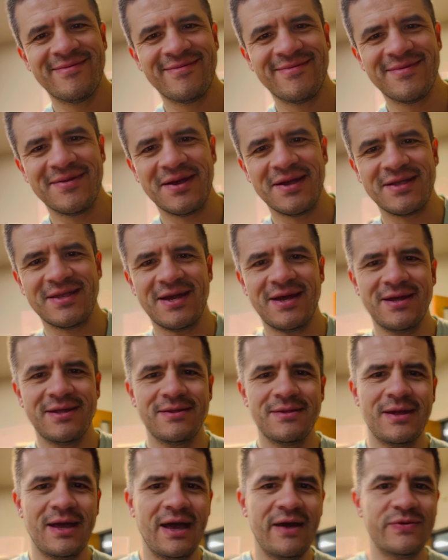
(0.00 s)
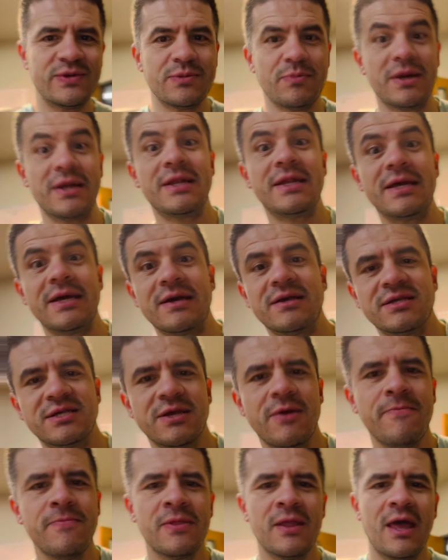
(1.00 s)
Like that, I have some ideas
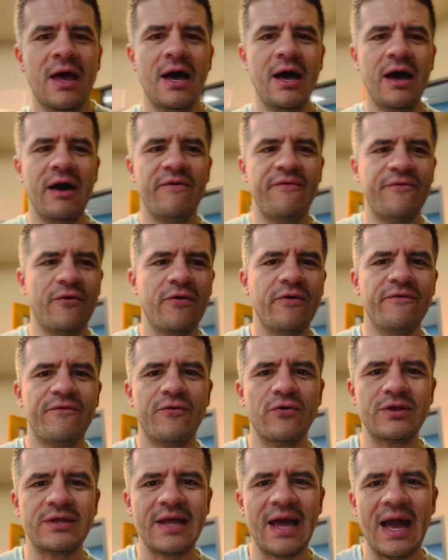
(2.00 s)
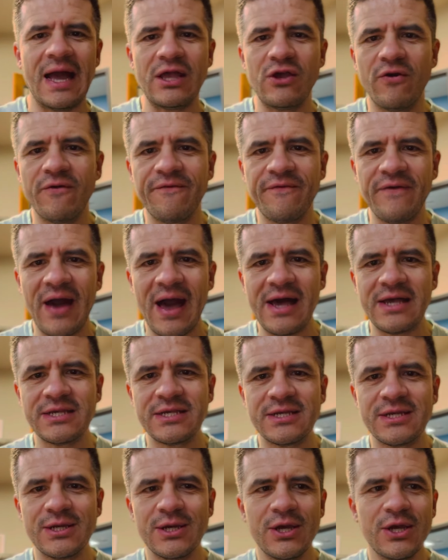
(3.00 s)
for Daniel
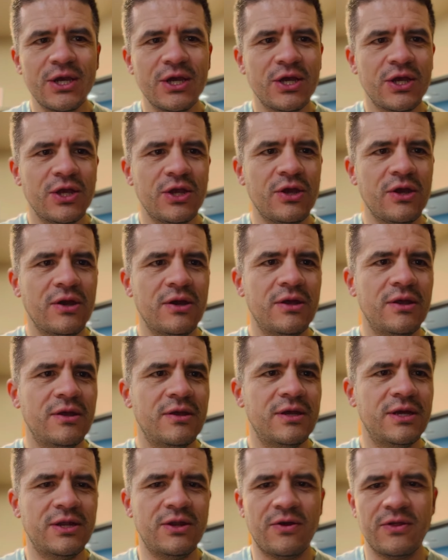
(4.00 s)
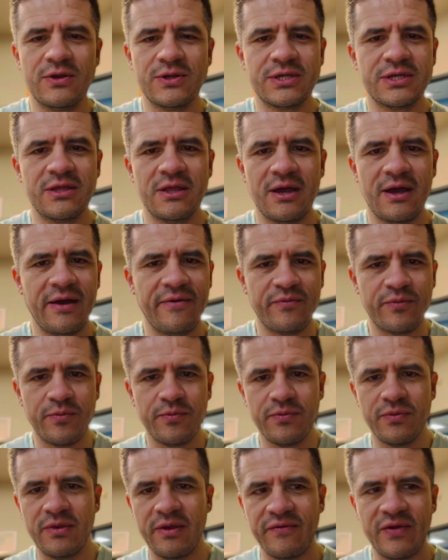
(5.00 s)
fast. I've
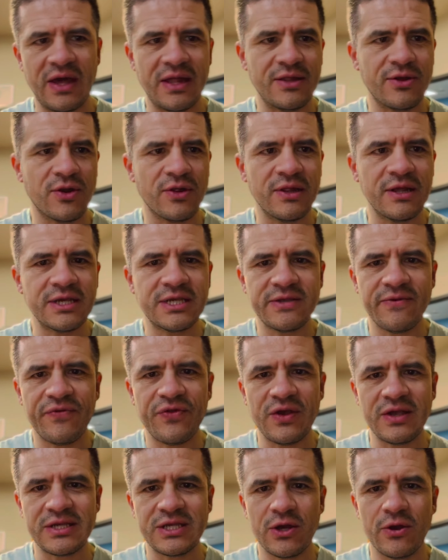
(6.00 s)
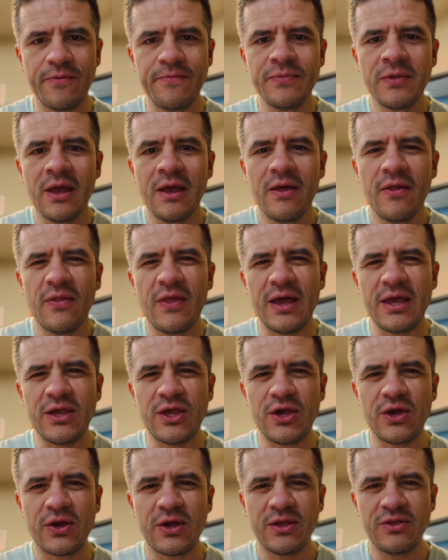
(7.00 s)
got a little list of things here
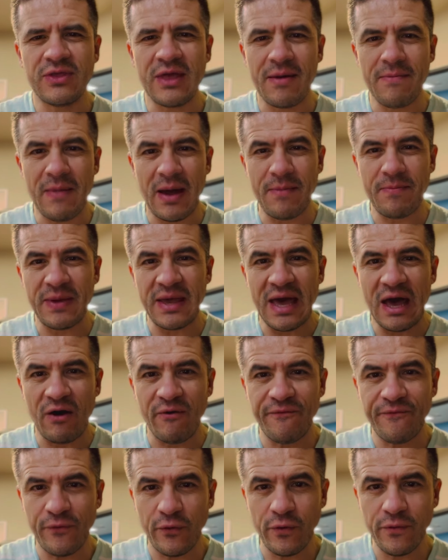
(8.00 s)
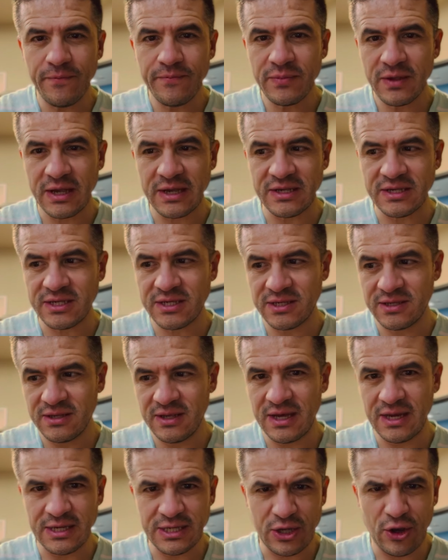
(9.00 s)
that might be helpful, because
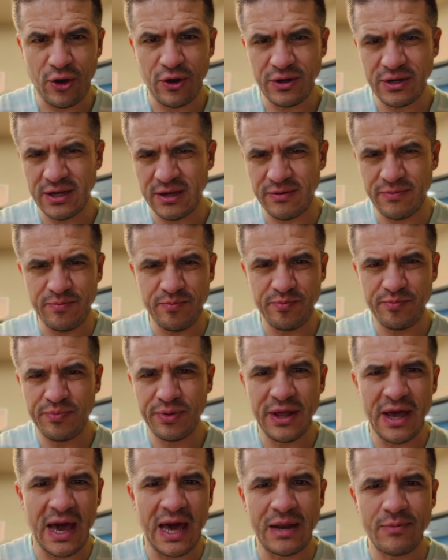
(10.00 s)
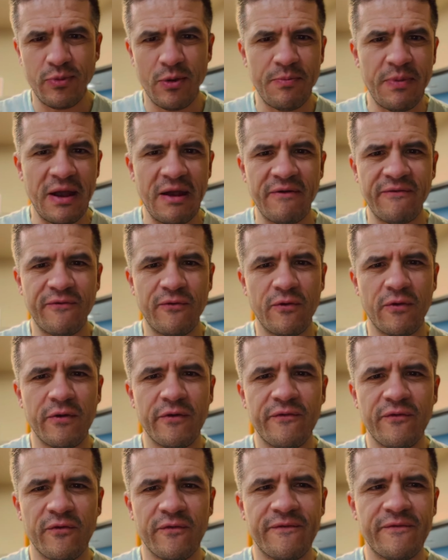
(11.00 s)
it is hard to plan and prepare
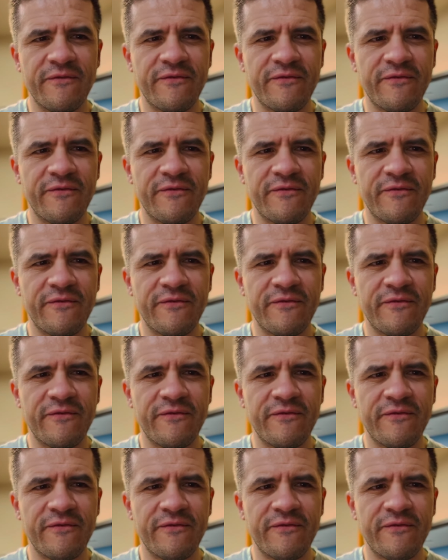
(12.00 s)
for